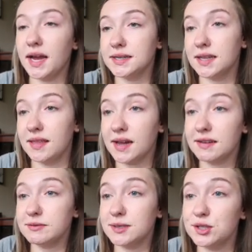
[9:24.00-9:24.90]
And that
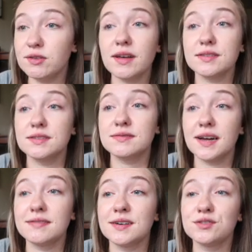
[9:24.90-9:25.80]
gives me two thousand
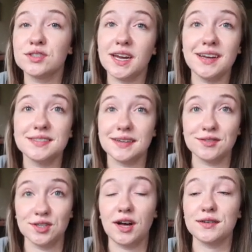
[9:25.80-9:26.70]
five hundred
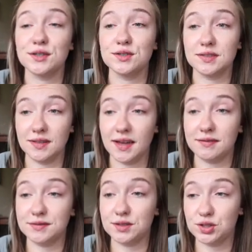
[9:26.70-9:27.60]
eighty-seven dollars
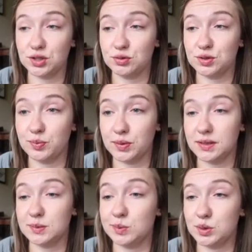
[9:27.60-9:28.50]
left to
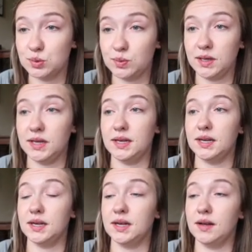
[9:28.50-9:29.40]
split
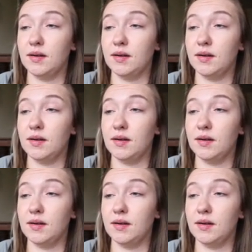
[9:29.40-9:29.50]
between